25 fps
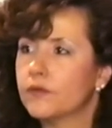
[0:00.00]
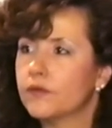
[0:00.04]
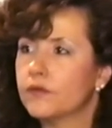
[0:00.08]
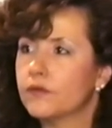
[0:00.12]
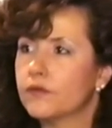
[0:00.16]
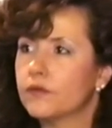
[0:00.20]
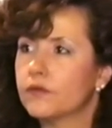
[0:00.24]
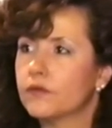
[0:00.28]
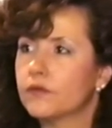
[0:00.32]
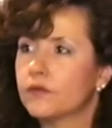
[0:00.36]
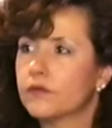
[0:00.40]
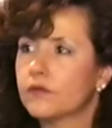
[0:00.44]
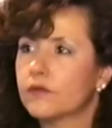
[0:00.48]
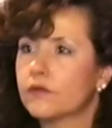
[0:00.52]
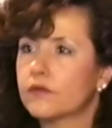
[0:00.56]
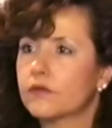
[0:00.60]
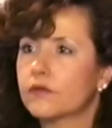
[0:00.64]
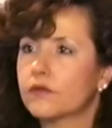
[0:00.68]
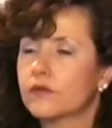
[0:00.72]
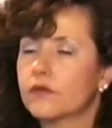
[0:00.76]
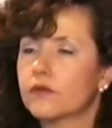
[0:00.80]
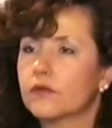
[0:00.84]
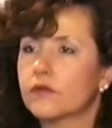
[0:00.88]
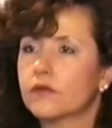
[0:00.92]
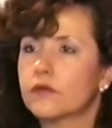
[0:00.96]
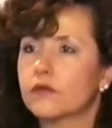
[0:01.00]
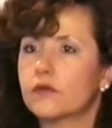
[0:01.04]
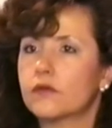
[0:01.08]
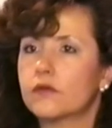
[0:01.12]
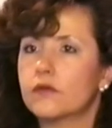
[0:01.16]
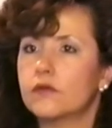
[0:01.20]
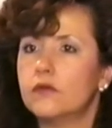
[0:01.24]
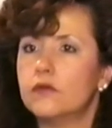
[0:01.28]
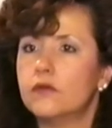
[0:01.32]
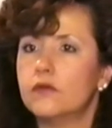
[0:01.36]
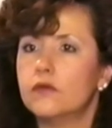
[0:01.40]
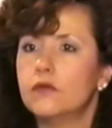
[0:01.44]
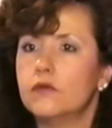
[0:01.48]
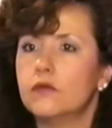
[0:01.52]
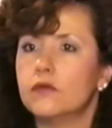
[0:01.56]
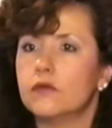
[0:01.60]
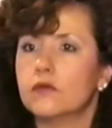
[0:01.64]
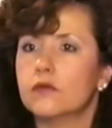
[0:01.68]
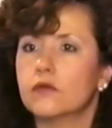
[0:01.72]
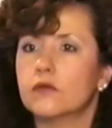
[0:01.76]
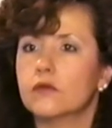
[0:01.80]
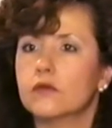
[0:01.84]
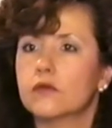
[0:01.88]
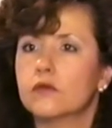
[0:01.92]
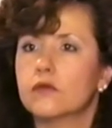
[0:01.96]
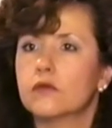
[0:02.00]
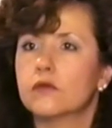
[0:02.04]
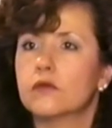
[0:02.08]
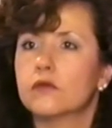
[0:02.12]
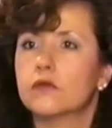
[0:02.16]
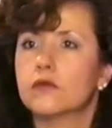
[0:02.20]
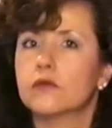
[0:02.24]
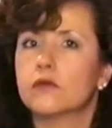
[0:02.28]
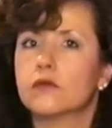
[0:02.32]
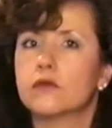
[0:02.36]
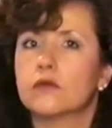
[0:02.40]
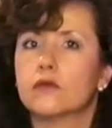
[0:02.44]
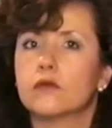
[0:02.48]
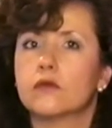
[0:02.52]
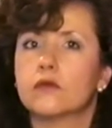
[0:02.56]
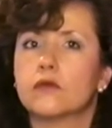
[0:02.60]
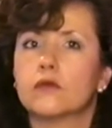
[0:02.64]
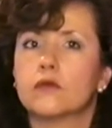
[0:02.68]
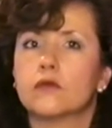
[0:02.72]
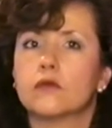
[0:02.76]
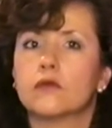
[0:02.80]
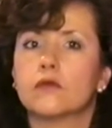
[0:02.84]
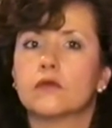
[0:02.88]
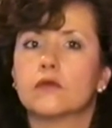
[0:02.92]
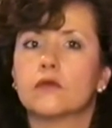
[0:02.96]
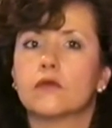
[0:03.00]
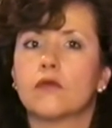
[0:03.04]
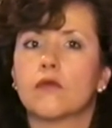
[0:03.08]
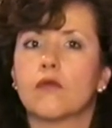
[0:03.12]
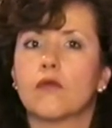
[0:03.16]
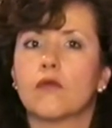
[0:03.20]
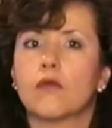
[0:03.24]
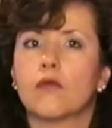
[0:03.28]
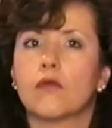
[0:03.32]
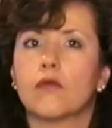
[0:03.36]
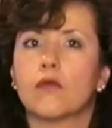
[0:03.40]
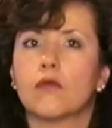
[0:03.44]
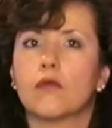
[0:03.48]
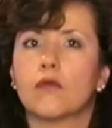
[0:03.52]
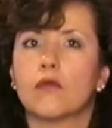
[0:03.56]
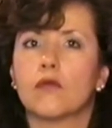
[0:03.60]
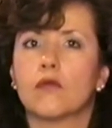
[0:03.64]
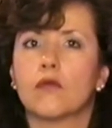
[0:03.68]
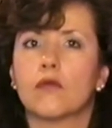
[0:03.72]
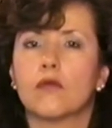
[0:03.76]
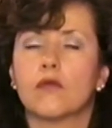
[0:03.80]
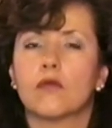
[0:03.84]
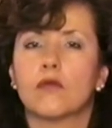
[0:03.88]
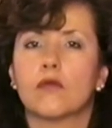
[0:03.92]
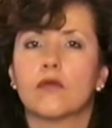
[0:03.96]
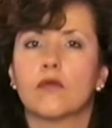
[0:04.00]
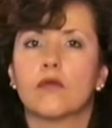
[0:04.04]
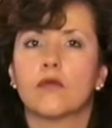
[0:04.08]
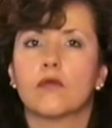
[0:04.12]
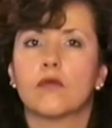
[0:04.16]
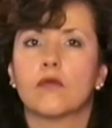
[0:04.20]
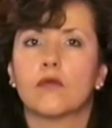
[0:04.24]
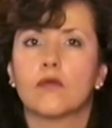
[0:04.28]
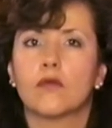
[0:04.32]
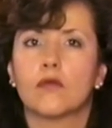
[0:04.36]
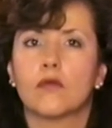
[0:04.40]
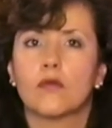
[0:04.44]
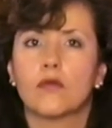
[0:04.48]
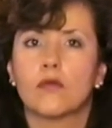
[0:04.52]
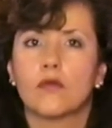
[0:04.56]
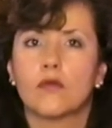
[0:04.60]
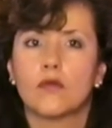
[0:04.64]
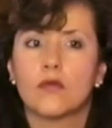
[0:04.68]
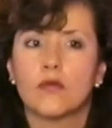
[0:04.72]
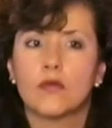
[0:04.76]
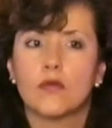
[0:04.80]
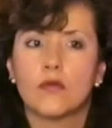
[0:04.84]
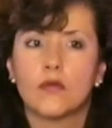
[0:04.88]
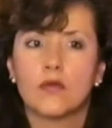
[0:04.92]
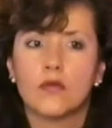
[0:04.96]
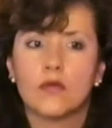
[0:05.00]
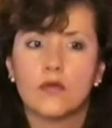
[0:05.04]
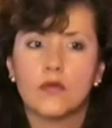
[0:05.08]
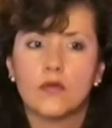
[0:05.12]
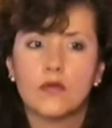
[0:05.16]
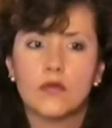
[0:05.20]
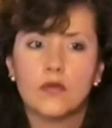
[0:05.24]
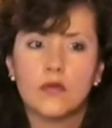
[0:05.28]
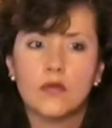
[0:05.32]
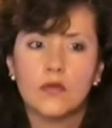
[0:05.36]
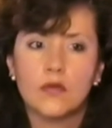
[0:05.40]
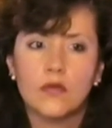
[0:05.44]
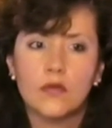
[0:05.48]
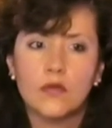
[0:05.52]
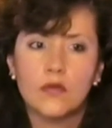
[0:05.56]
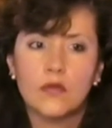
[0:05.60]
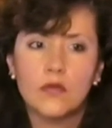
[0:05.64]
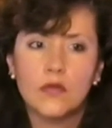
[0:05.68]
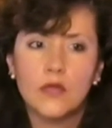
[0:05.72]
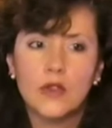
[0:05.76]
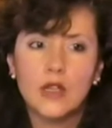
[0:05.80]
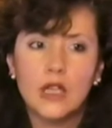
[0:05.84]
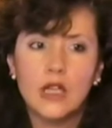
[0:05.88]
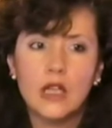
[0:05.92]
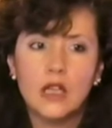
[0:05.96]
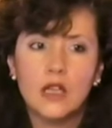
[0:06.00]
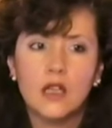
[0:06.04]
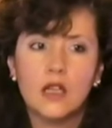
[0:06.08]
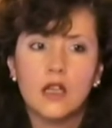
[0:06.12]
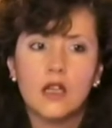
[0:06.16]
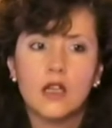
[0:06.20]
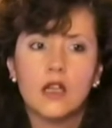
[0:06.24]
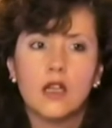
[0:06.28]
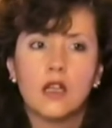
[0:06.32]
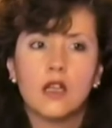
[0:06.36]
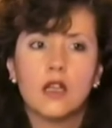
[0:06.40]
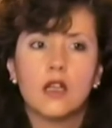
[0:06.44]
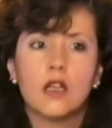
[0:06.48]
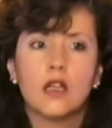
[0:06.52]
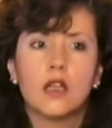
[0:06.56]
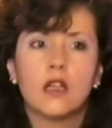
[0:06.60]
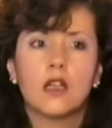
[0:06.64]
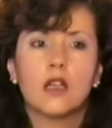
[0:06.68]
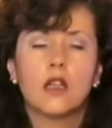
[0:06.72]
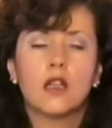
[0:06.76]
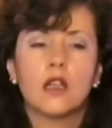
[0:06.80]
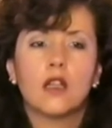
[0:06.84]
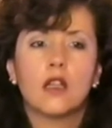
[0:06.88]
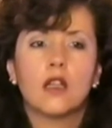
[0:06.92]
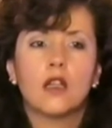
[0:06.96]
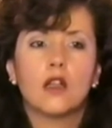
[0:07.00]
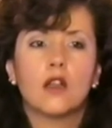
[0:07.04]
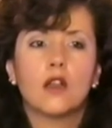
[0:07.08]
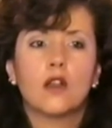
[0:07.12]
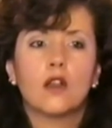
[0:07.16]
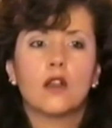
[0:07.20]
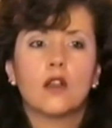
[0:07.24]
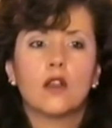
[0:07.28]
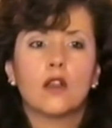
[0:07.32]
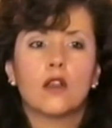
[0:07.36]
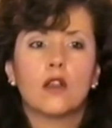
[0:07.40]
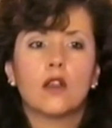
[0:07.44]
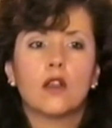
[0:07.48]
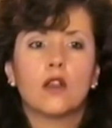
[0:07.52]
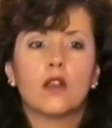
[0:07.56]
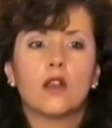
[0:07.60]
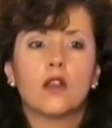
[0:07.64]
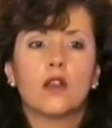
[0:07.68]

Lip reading: Nothing is said.